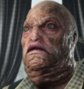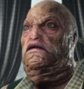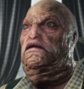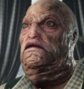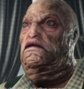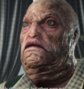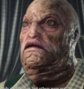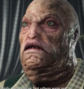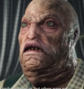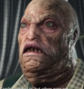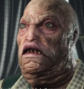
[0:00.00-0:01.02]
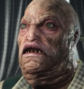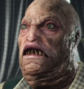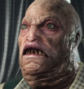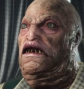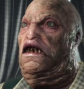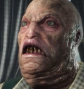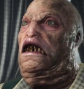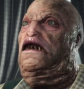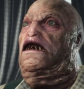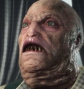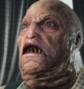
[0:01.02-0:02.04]
The story is not only inspired by H P
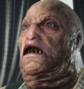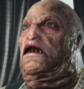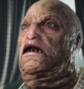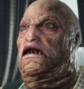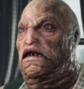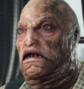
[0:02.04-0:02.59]
Lovecraft's most